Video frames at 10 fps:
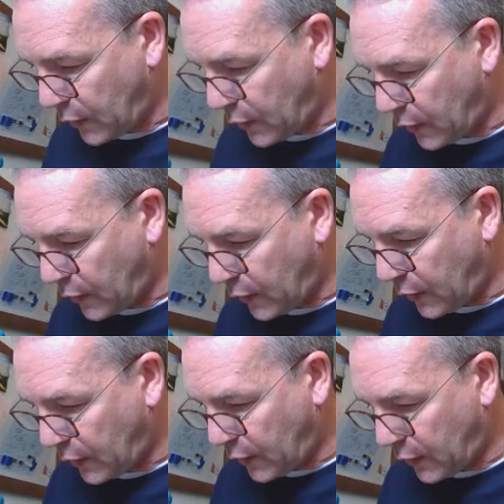eight
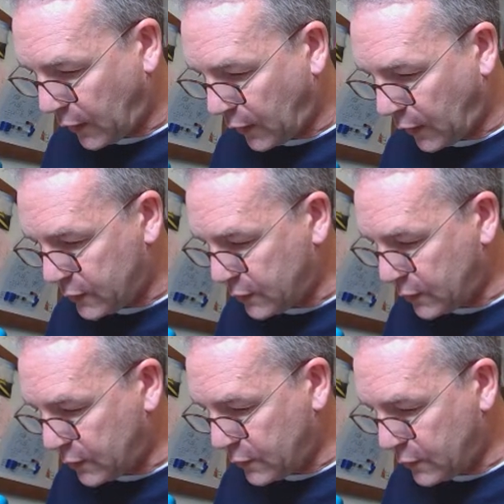
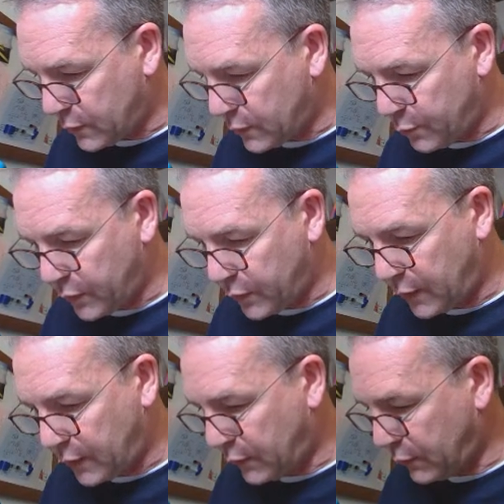
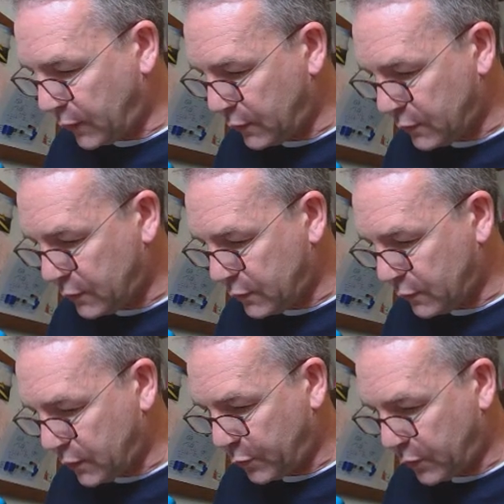20.83, so quite
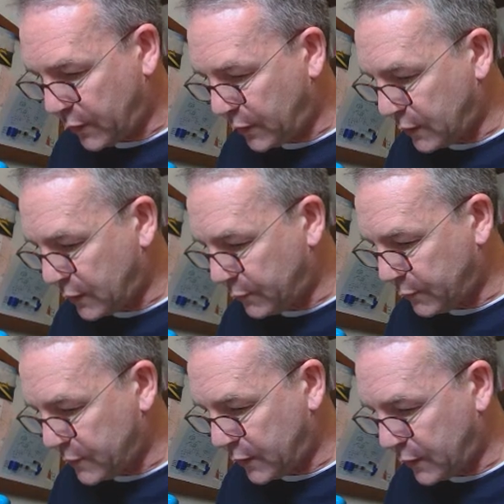20.8 times
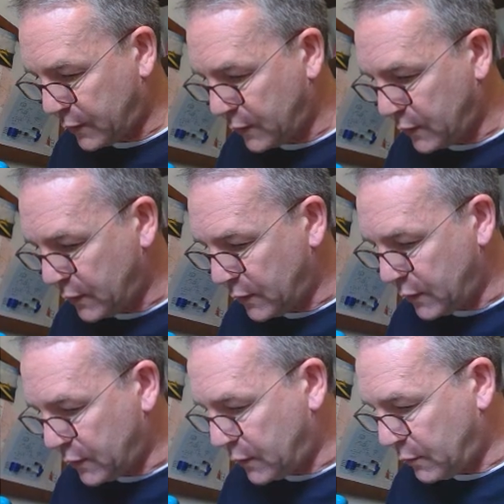10 to
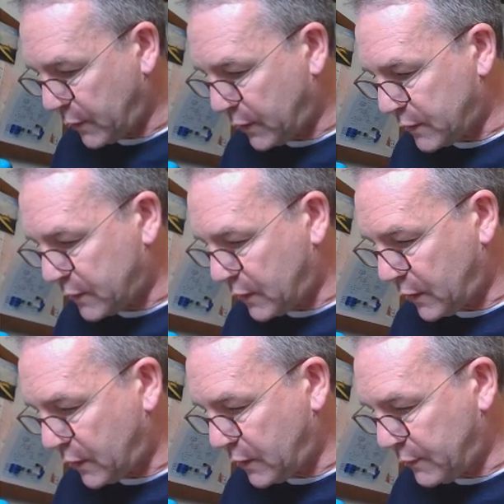the minus 9,
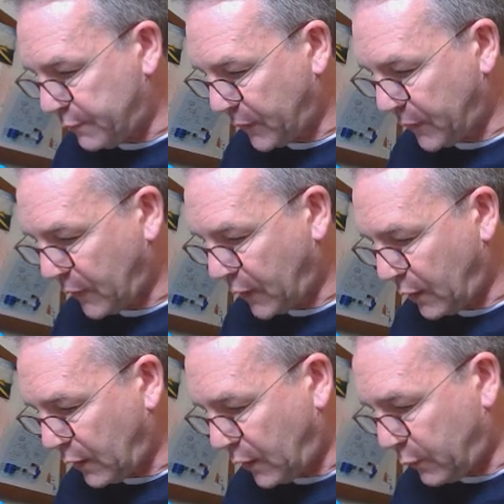and then
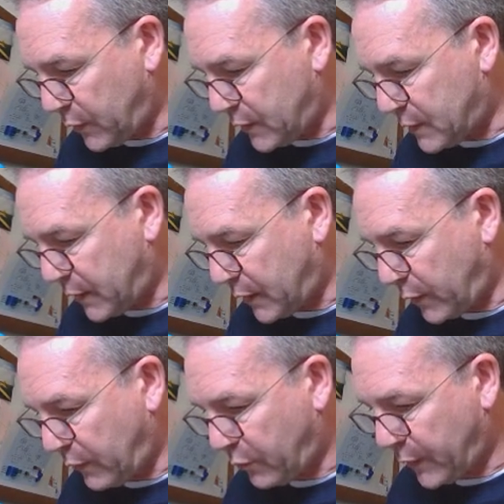we need to take away
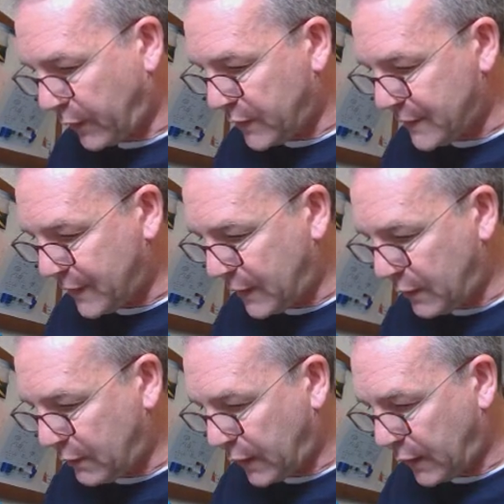from that this inner
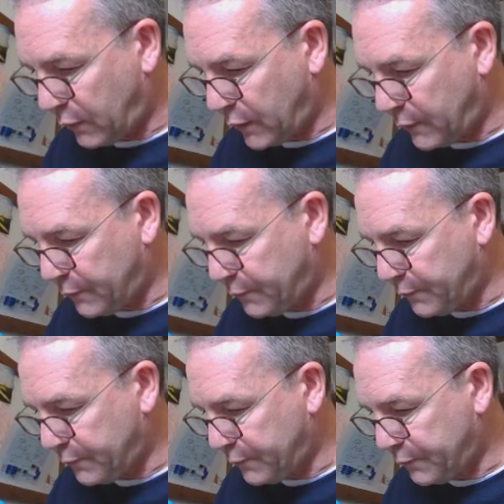area.
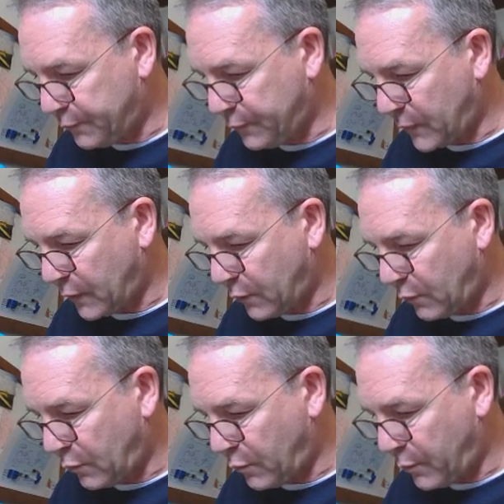
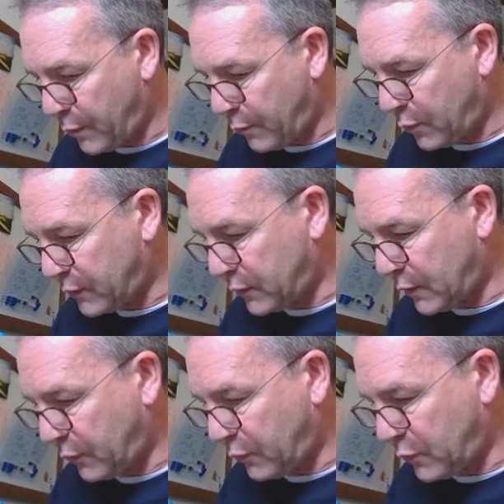Remember that we had to do that before,
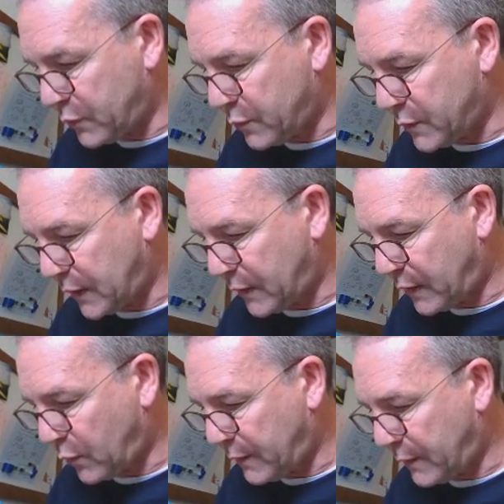so we take that away.